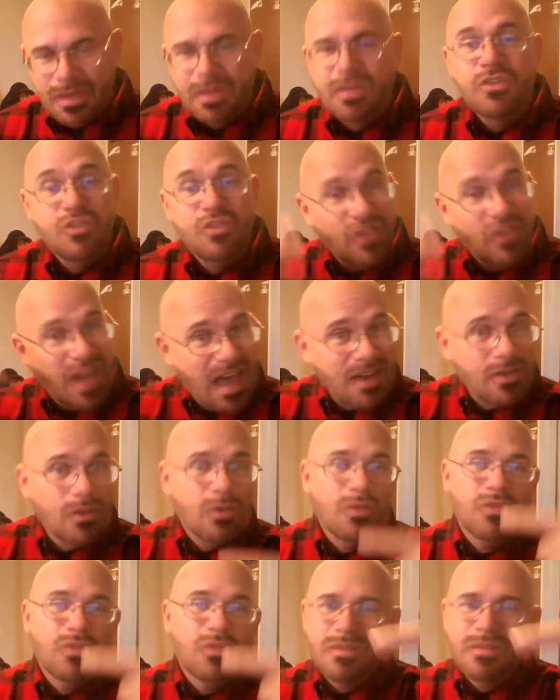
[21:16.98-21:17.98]

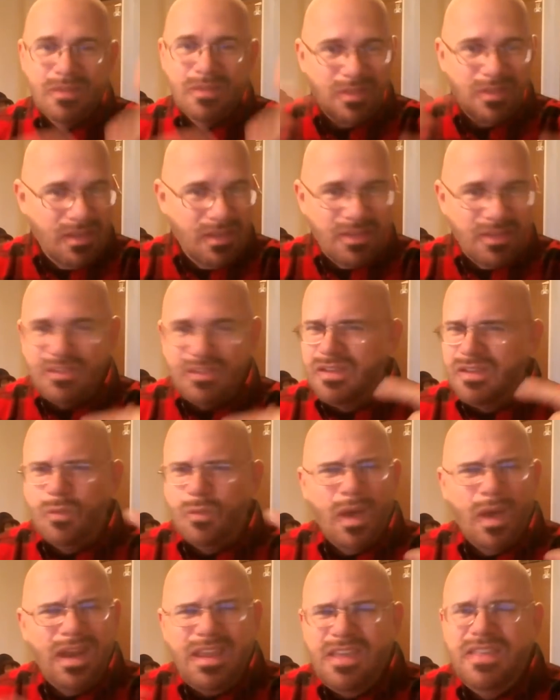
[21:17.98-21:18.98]
shadows.
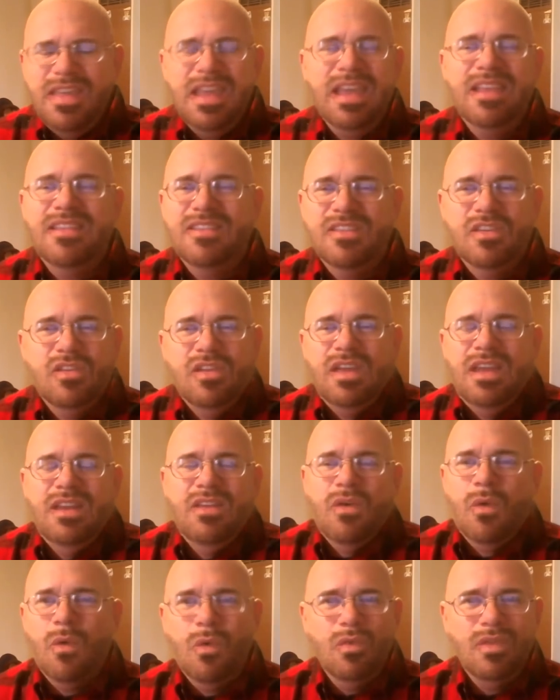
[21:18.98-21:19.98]
Why do you think it's in the
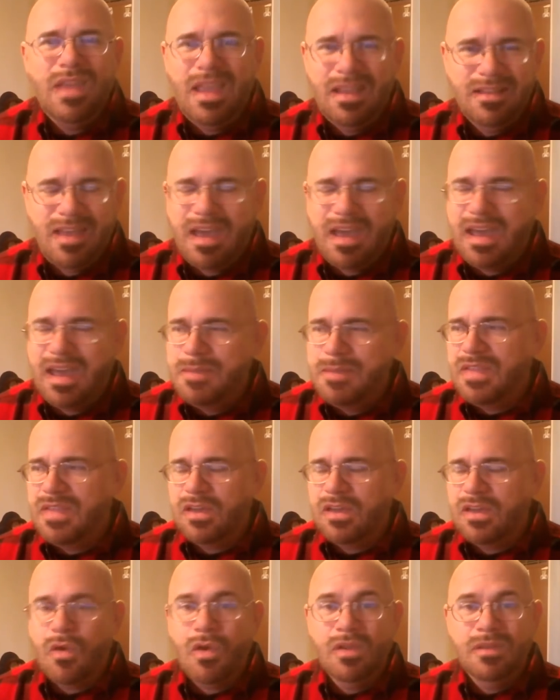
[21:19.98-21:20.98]
old times they
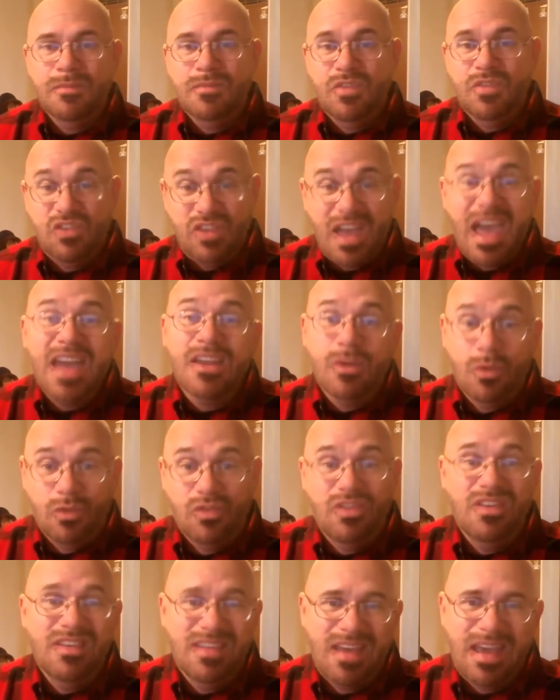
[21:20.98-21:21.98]
called them shadows
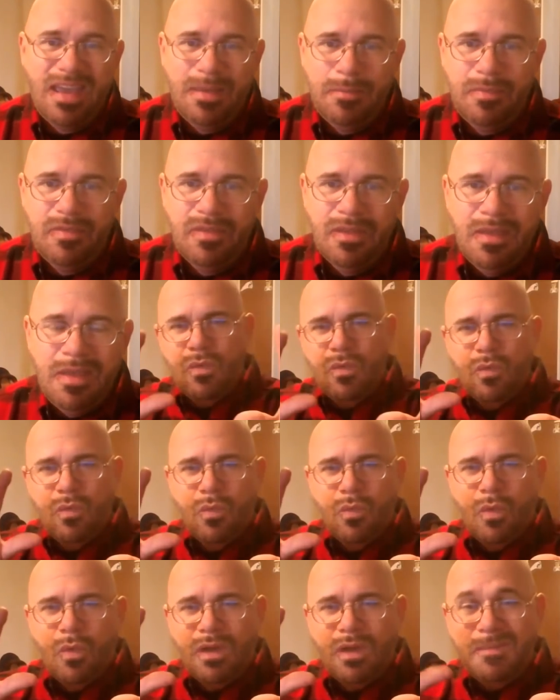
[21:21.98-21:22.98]
and types?
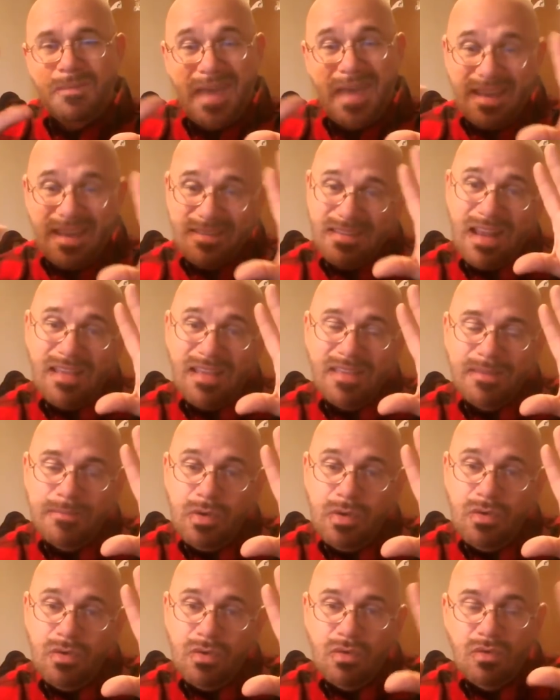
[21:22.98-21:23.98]
On the backside of the
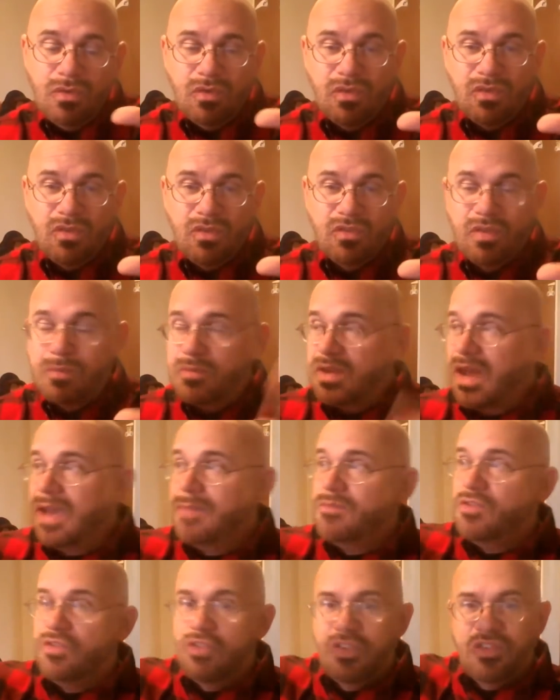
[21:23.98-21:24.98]
moon,
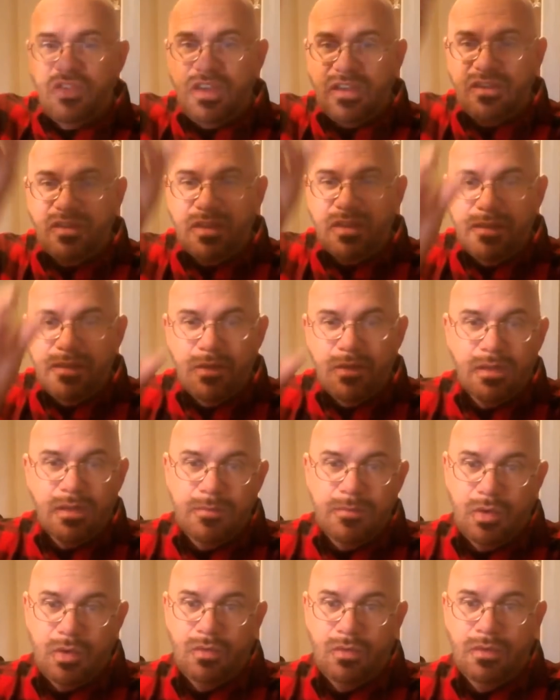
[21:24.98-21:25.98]
sometimes you just see a sliver of the
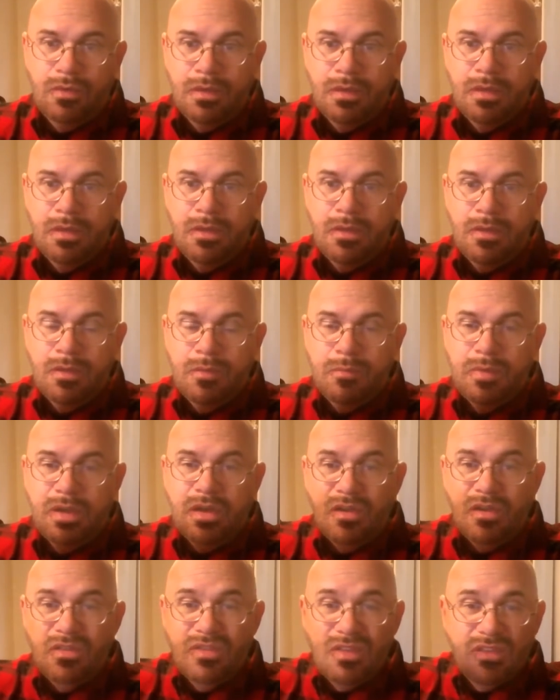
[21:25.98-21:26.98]
moon
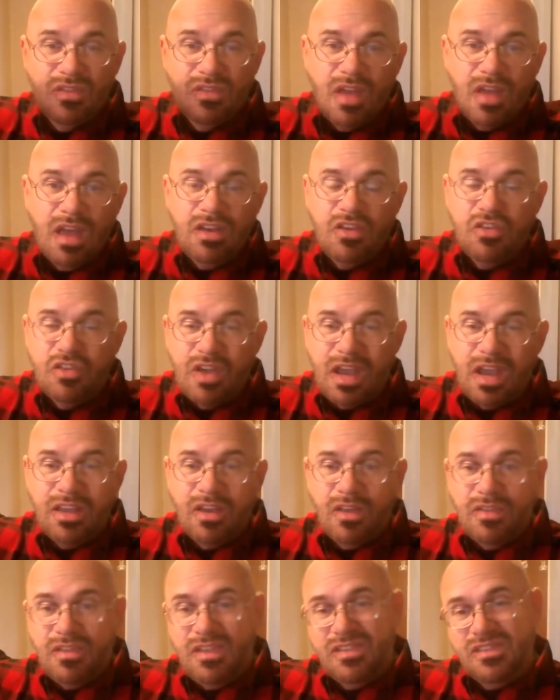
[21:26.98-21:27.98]
because the sun is shining
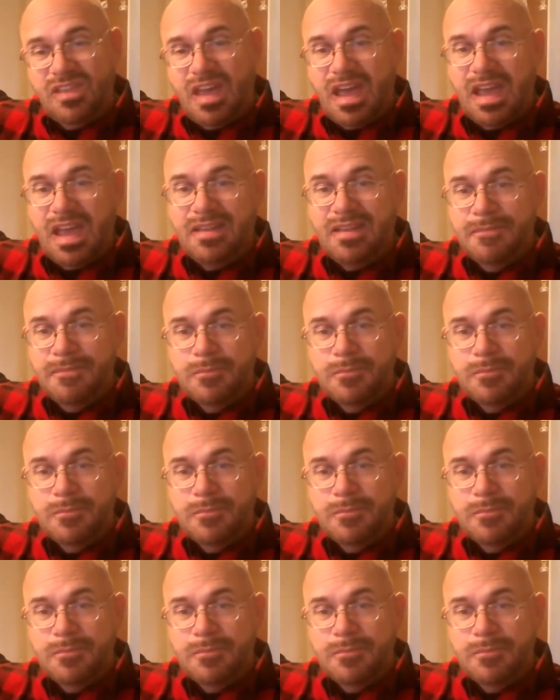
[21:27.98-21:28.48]
on this side,